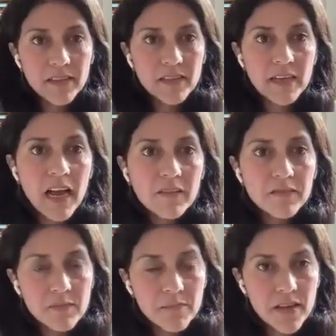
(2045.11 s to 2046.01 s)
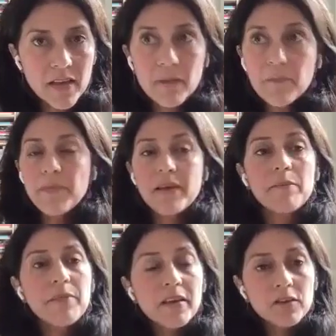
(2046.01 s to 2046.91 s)
It doesn't have to be a
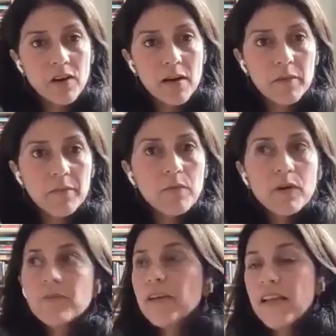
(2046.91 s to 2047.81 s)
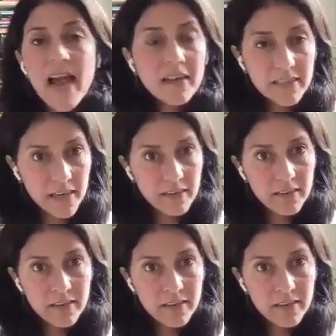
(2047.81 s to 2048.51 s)
big trauma, but we're reacting.